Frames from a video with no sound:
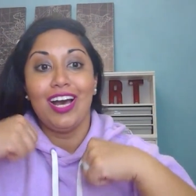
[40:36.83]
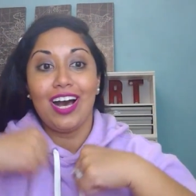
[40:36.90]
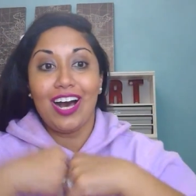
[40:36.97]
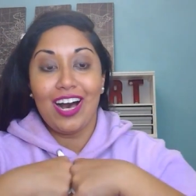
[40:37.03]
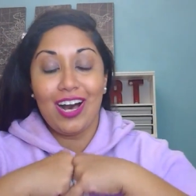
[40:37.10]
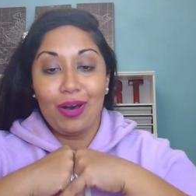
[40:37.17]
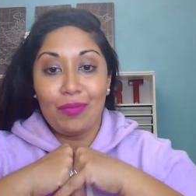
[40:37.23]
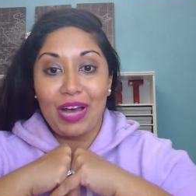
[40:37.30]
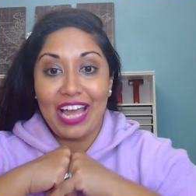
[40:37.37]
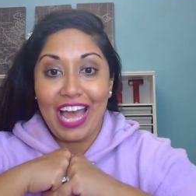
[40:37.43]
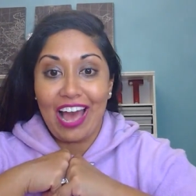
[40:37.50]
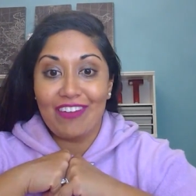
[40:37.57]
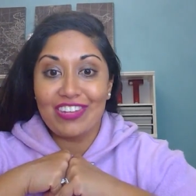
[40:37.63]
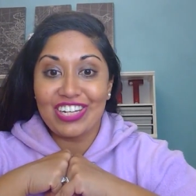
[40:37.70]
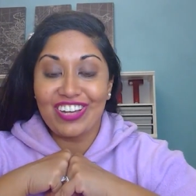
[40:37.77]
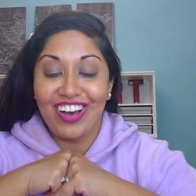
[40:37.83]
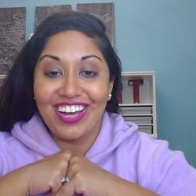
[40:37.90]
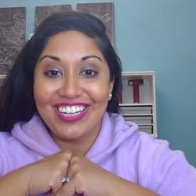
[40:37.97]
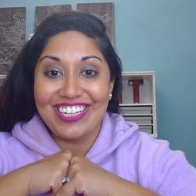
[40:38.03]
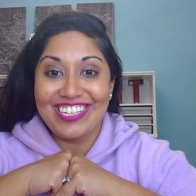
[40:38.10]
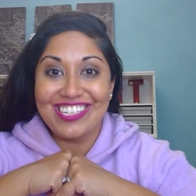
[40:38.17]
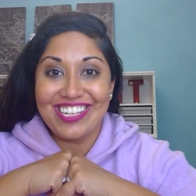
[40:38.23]
Um, I haven't
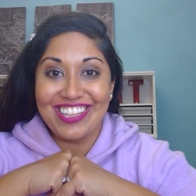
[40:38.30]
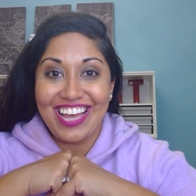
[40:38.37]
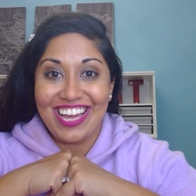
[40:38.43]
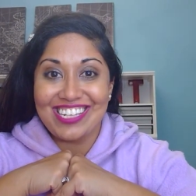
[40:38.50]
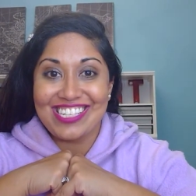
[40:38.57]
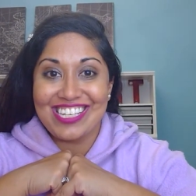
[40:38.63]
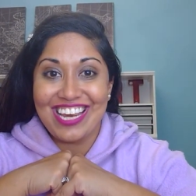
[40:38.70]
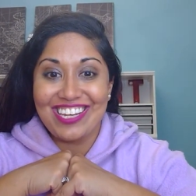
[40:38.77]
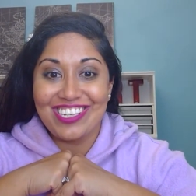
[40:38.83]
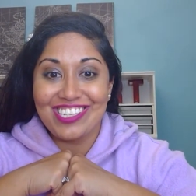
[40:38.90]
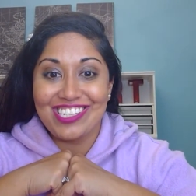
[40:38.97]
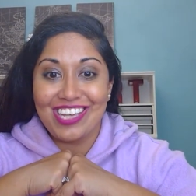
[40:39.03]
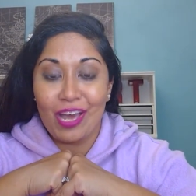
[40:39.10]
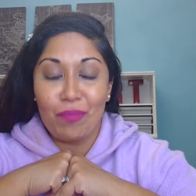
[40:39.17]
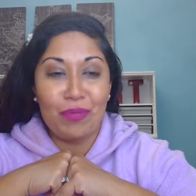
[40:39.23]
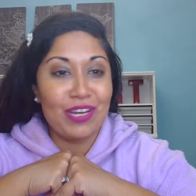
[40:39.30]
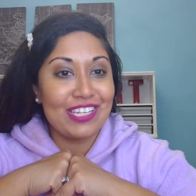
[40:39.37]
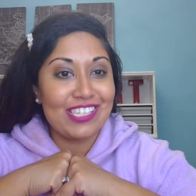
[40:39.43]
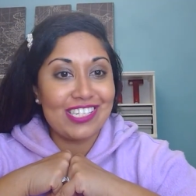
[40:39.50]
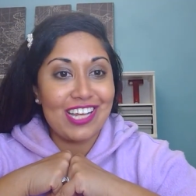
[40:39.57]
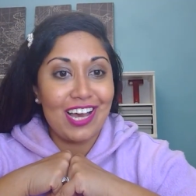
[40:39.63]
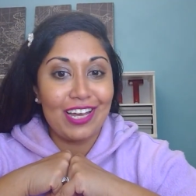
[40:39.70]
gotten into that stages yet, but
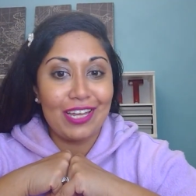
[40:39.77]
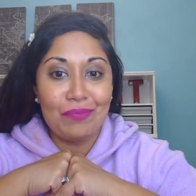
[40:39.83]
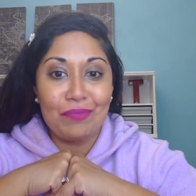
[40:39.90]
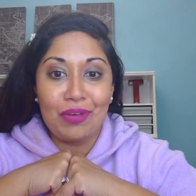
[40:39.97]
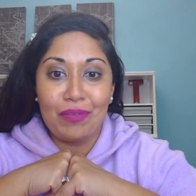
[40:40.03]
it's time.